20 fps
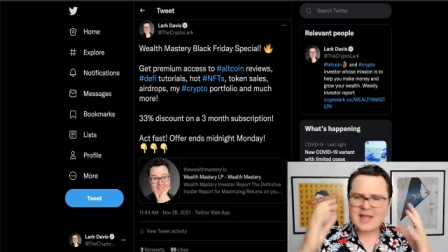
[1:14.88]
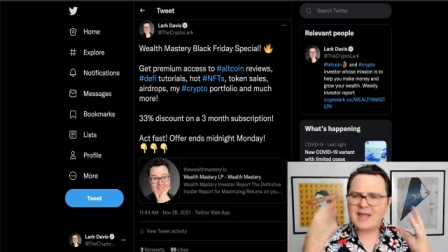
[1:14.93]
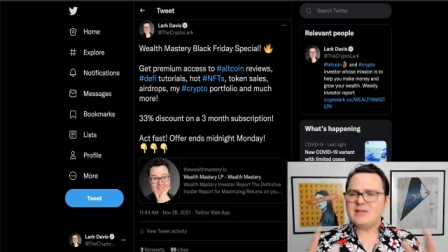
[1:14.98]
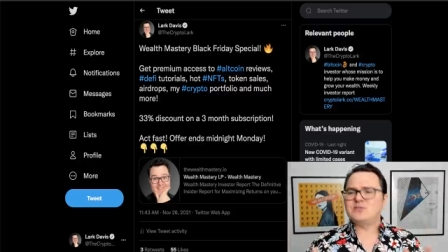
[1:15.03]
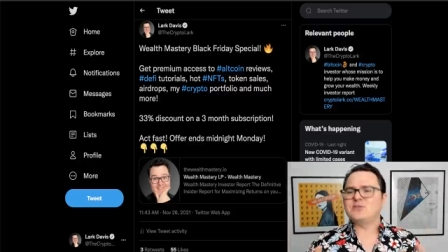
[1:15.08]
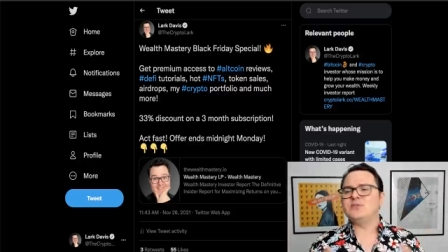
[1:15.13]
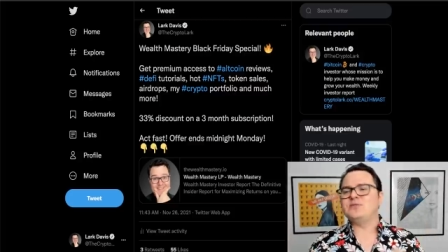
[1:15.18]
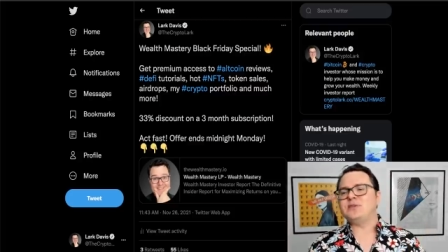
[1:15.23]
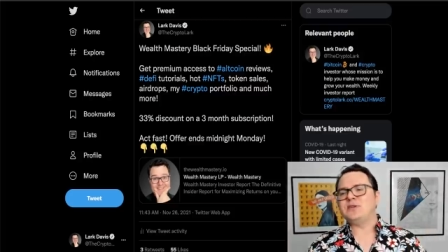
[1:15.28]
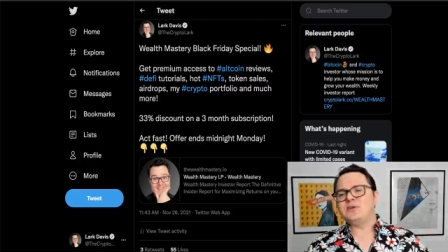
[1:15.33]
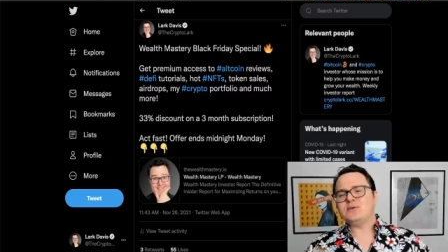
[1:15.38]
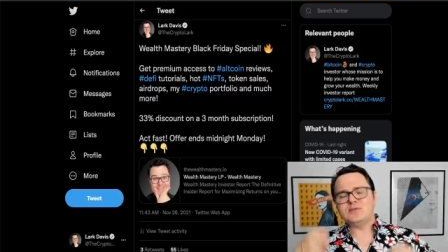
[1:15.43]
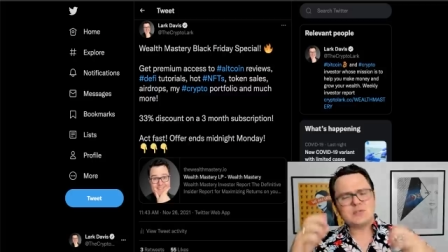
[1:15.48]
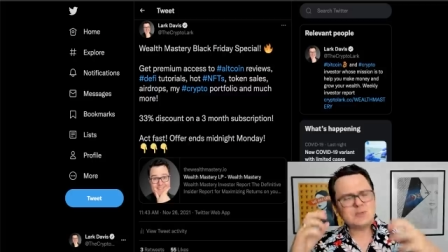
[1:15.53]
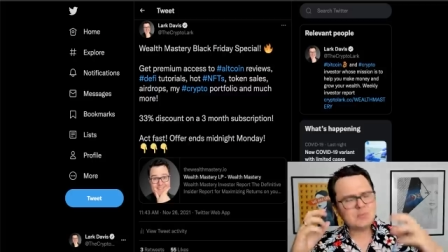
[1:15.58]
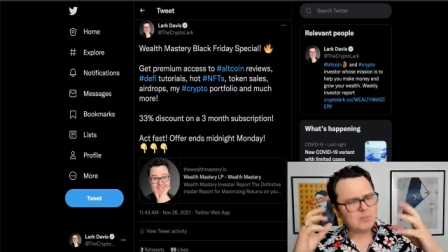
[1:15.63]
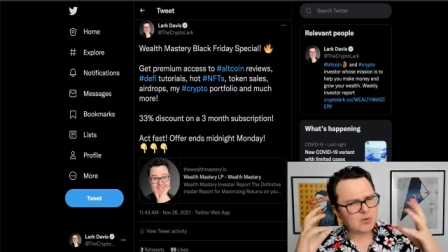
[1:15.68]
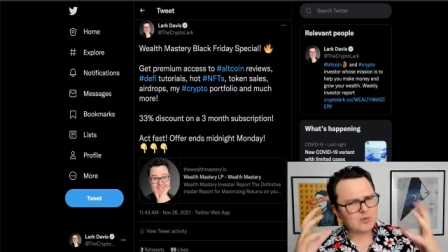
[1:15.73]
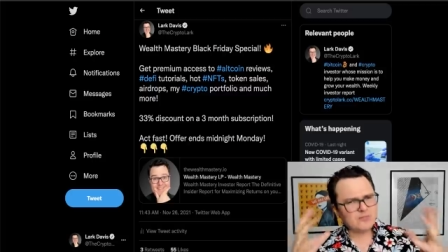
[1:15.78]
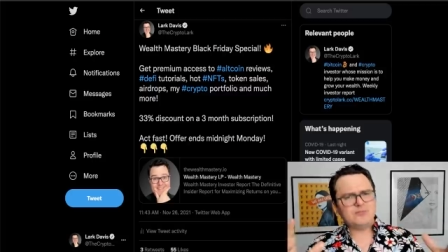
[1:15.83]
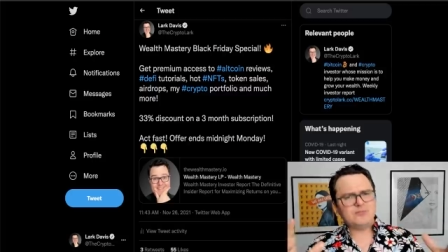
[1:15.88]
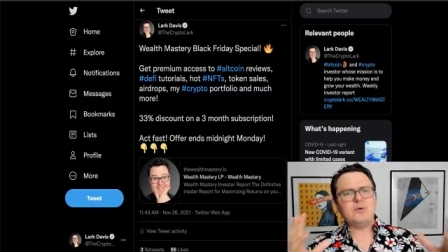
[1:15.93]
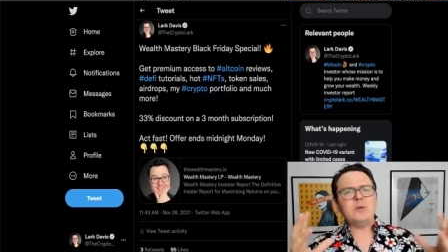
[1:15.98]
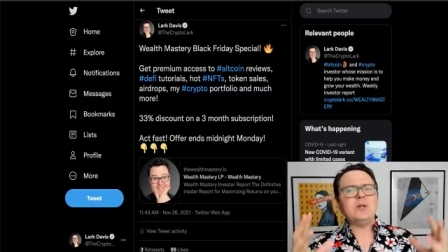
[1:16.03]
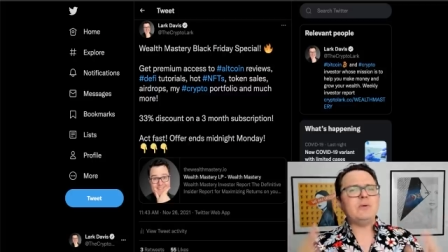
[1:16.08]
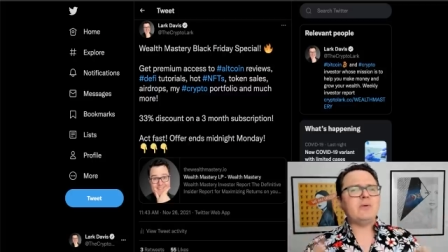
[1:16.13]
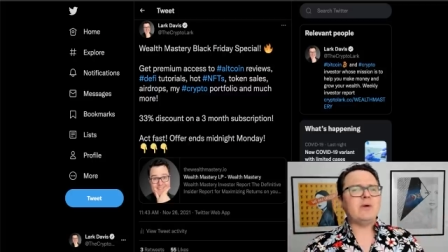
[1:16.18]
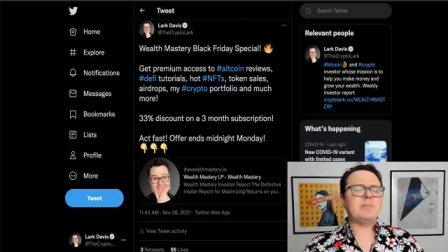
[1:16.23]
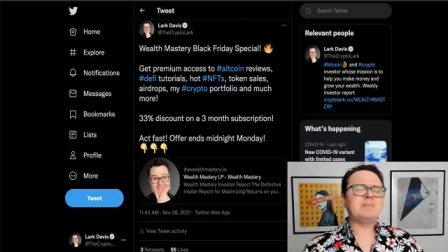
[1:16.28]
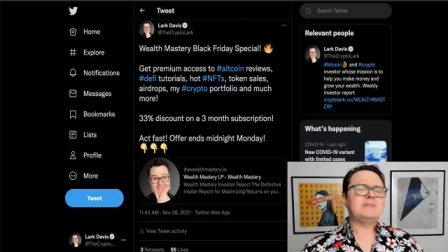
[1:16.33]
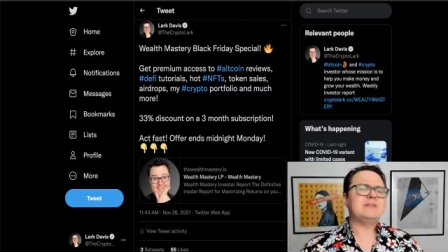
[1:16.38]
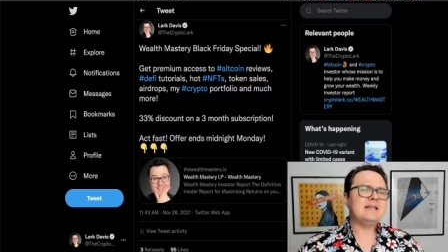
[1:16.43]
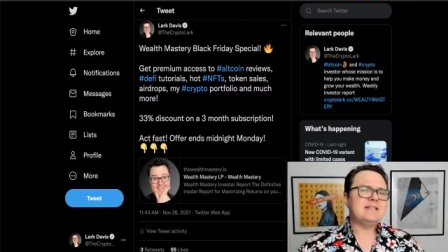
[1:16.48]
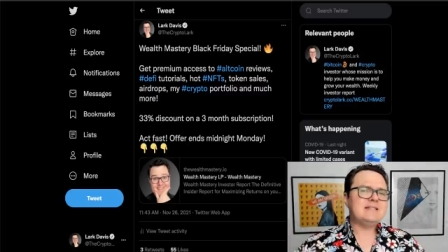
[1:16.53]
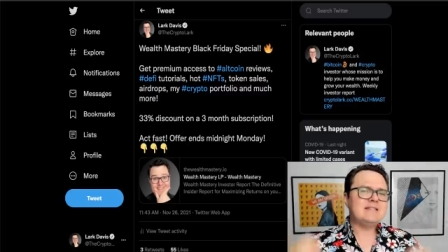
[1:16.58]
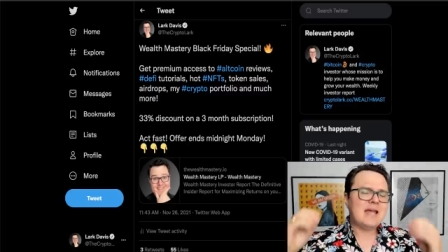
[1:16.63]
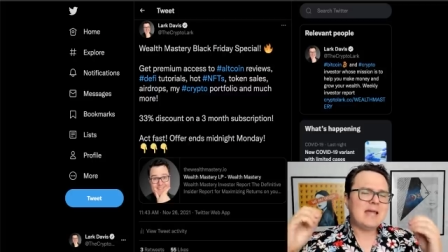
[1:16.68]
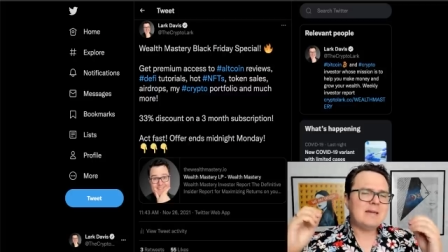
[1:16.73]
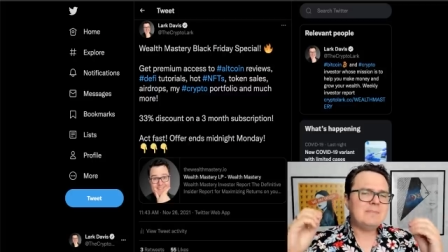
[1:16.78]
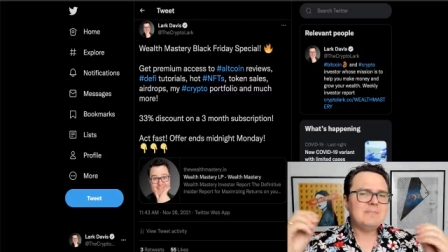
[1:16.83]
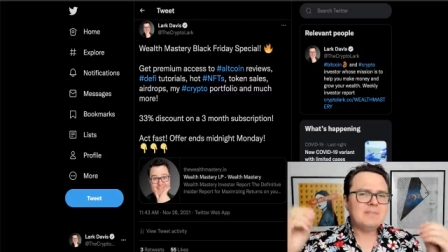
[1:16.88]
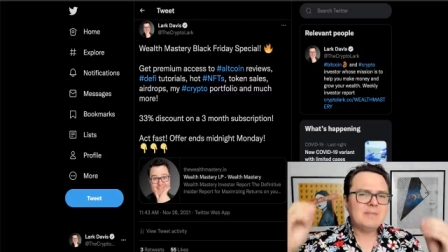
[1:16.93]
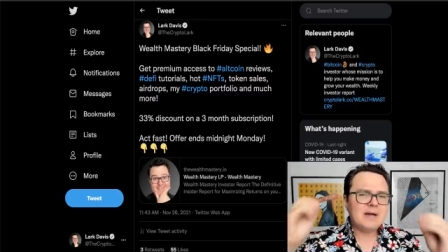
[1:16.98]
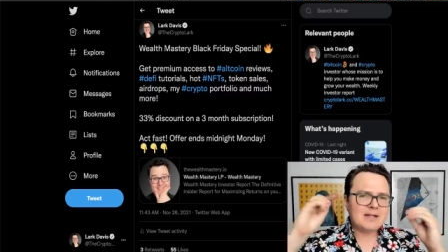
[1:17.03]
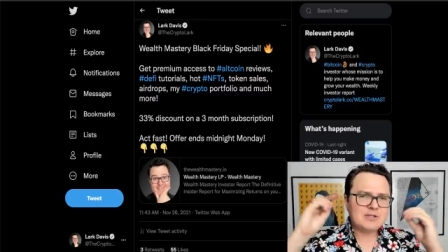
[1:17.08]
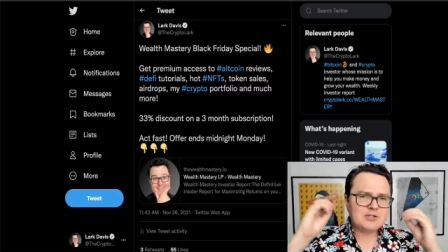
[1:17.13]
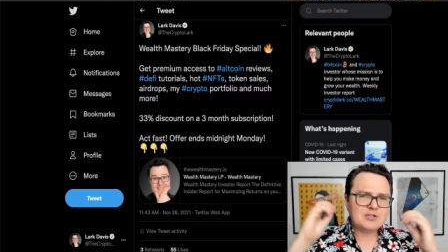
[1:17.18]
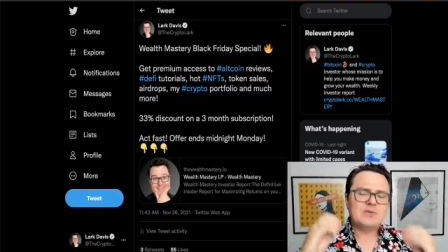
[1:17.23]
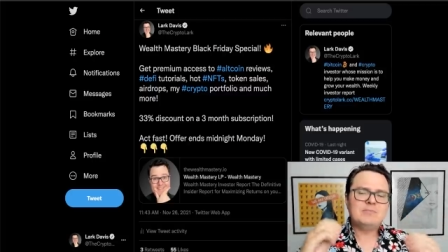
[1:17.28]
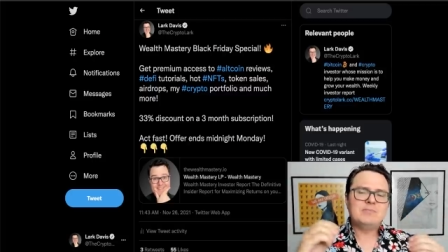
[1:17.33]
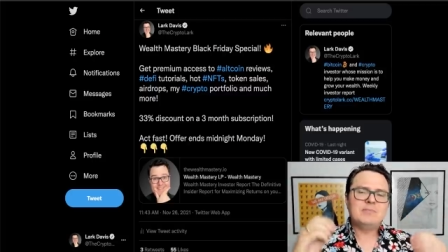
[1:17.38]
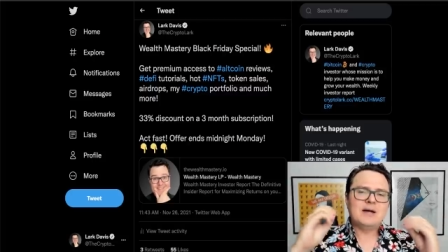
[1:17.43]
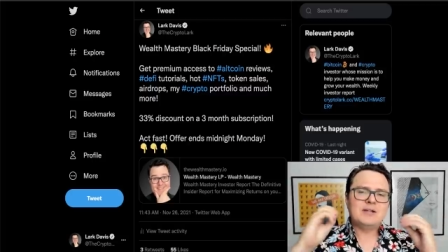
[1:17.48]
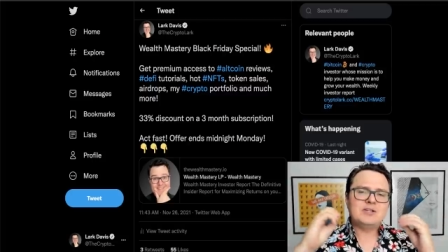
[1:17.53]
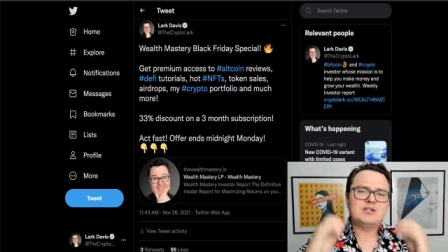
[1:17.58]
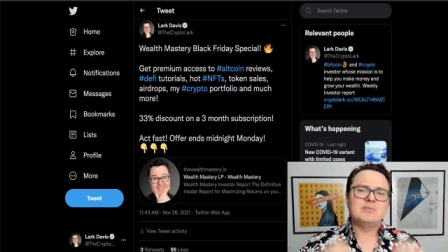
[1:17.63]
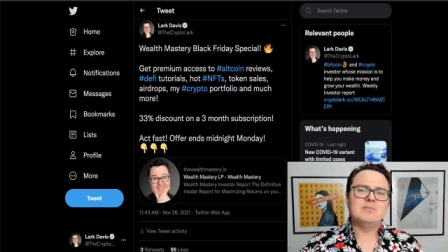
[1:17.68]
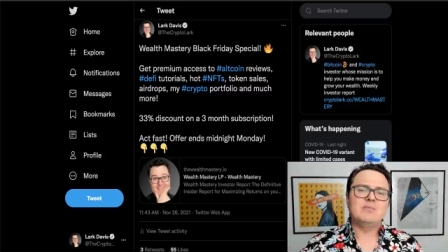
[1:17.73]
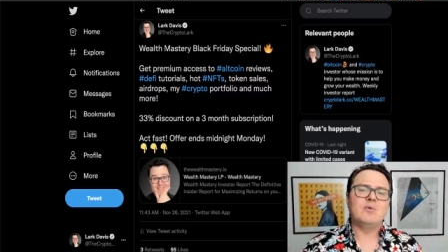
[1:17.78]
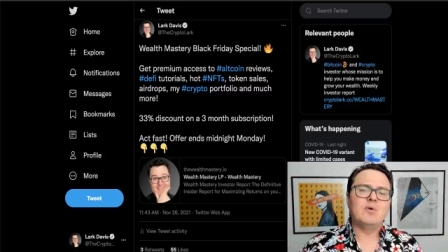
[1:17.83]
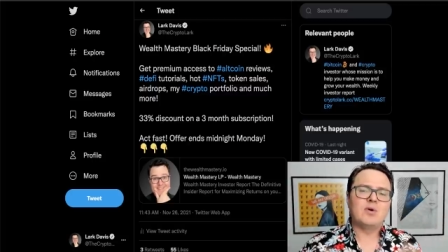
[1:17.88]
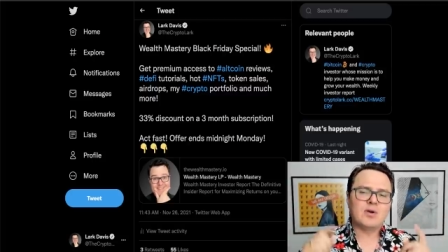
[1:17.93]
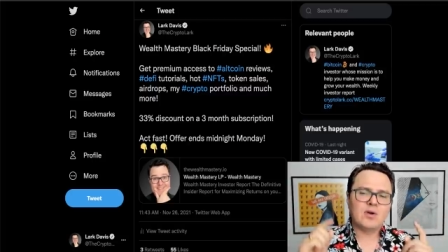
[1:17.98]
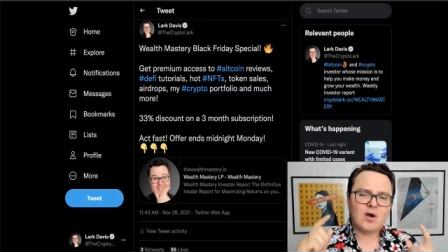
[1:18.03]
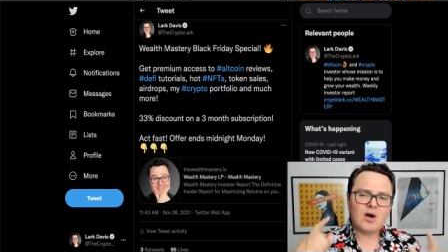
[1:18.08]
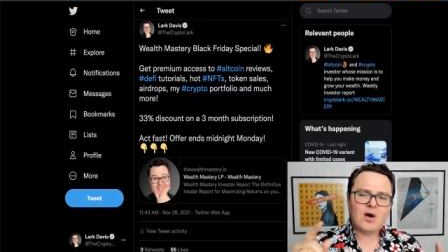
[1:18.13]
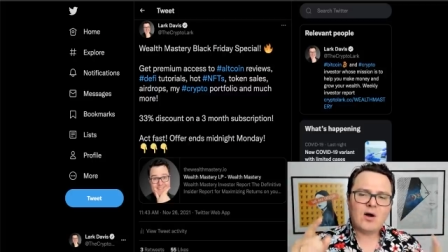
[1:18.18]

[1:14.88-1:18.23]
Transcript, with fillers: interviews, portfolio updates, and much, much more.